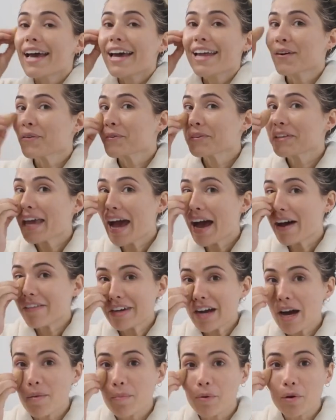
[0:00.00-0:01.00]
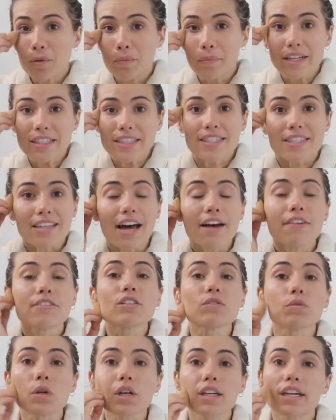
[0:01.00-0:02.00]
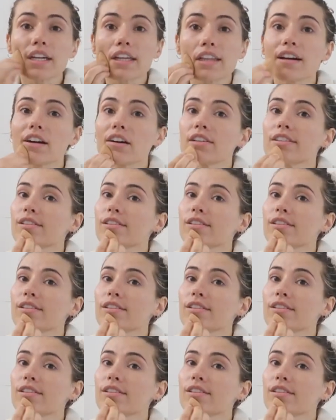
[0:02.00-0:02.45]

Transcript: And I only have a couple of months left of working there.